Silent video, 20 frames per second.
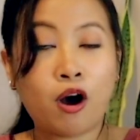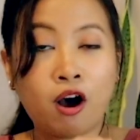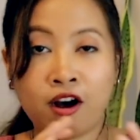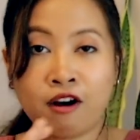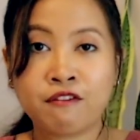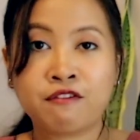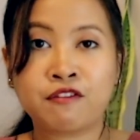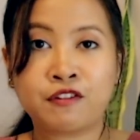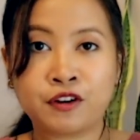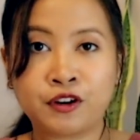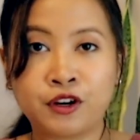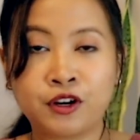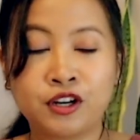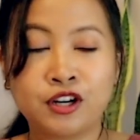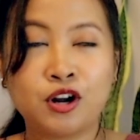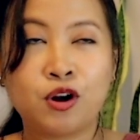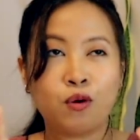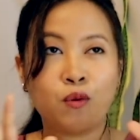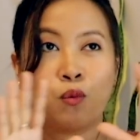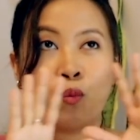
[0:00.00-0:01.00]
offer
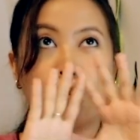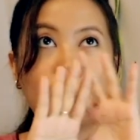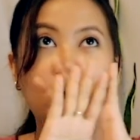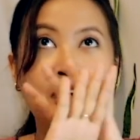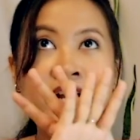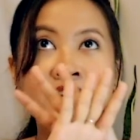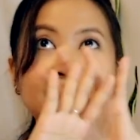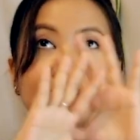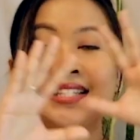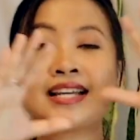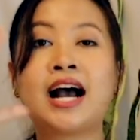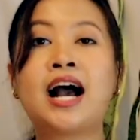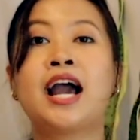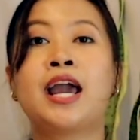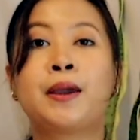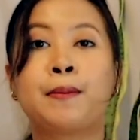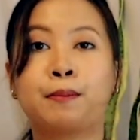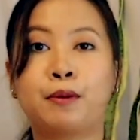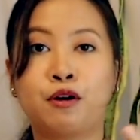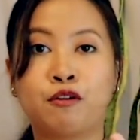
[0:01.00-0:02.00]
one
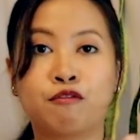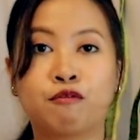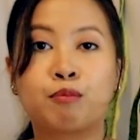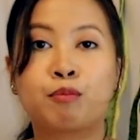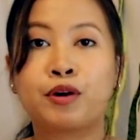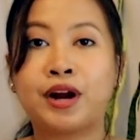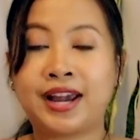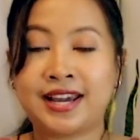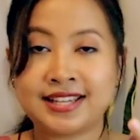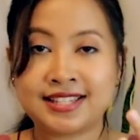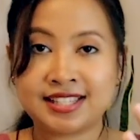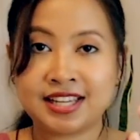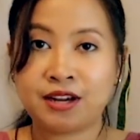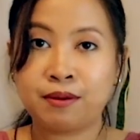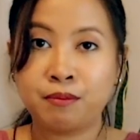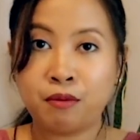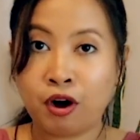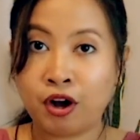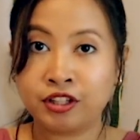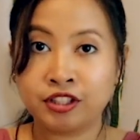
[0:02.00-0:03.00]
type of
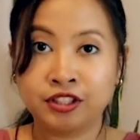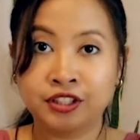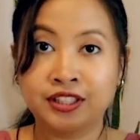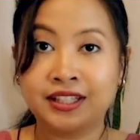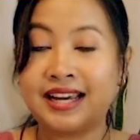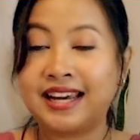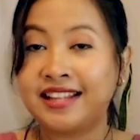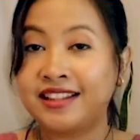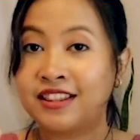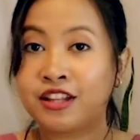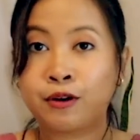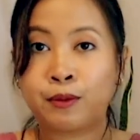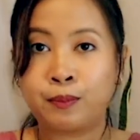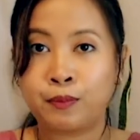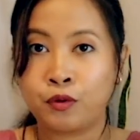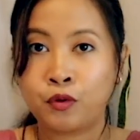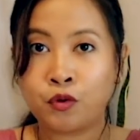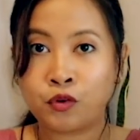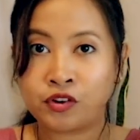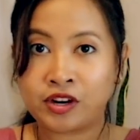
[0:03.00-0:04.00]
pricing model in their
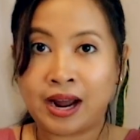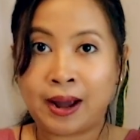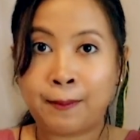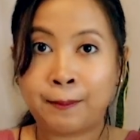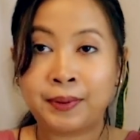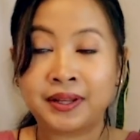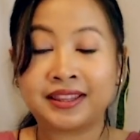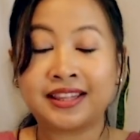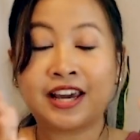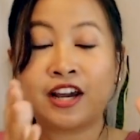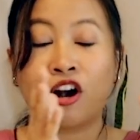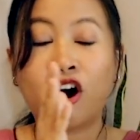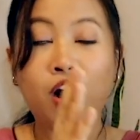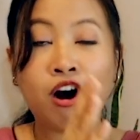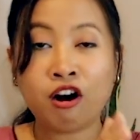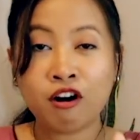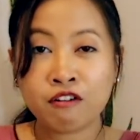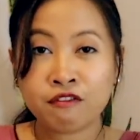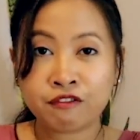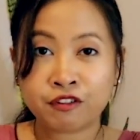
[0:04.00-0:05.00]
program, but they
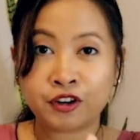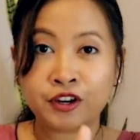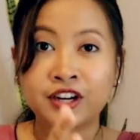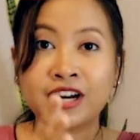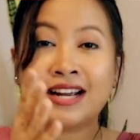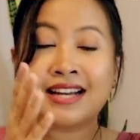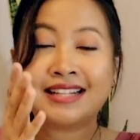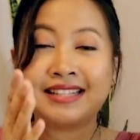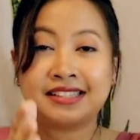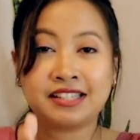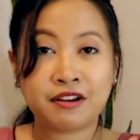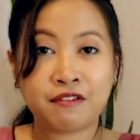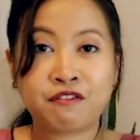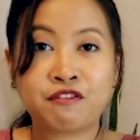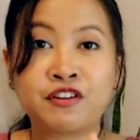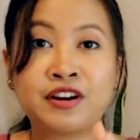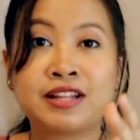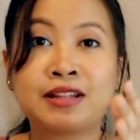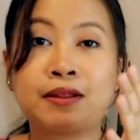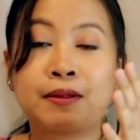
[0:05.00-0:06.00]
offer
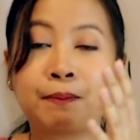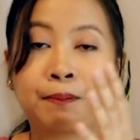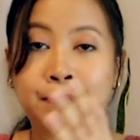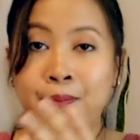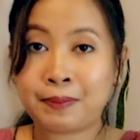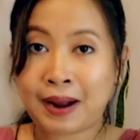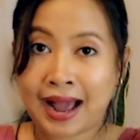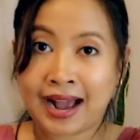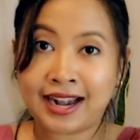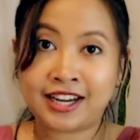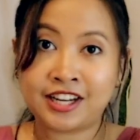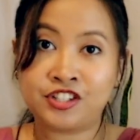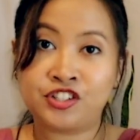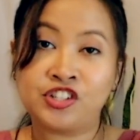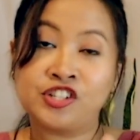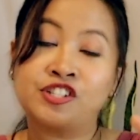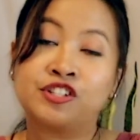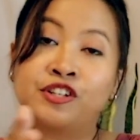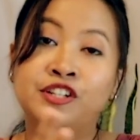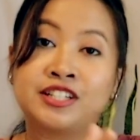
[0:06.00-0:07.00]
different
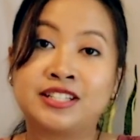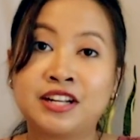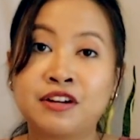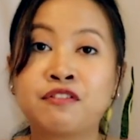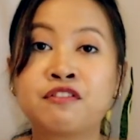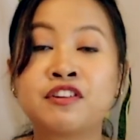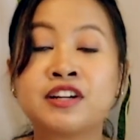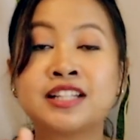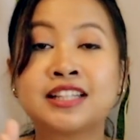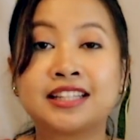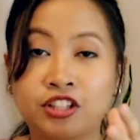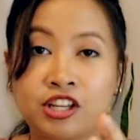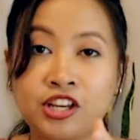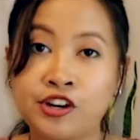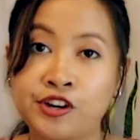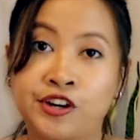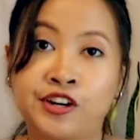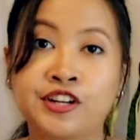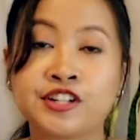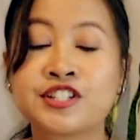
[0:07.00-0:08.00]
packages or different
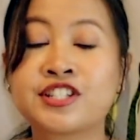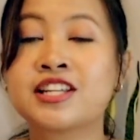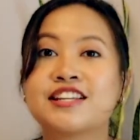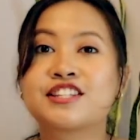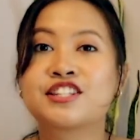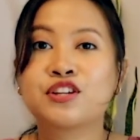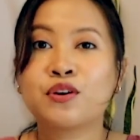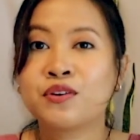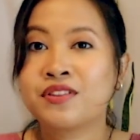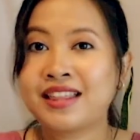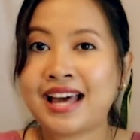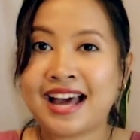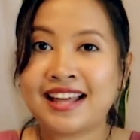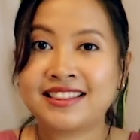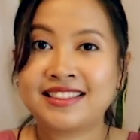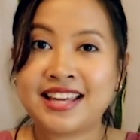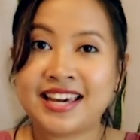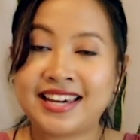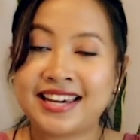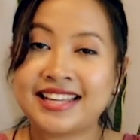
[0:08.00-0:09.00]
tiers so
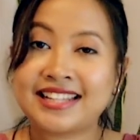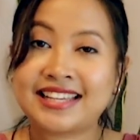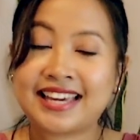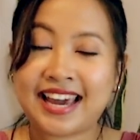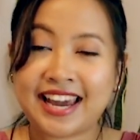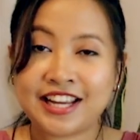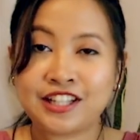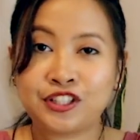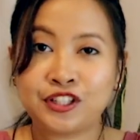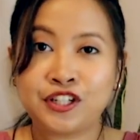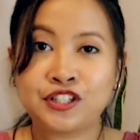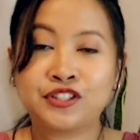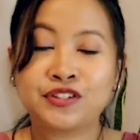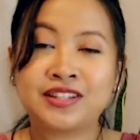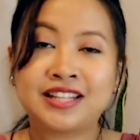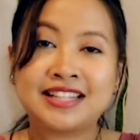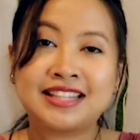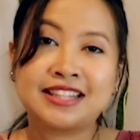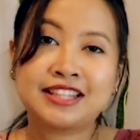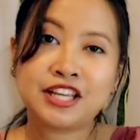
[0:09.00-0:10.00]
that they can cater to
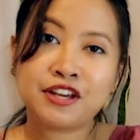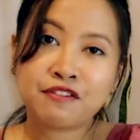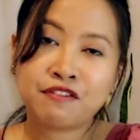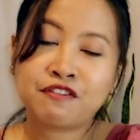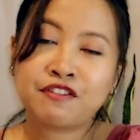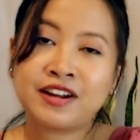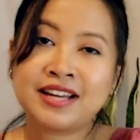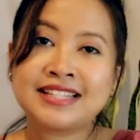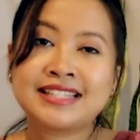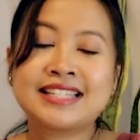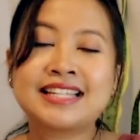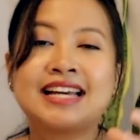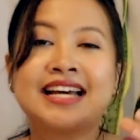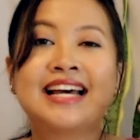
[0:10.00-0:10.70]
the different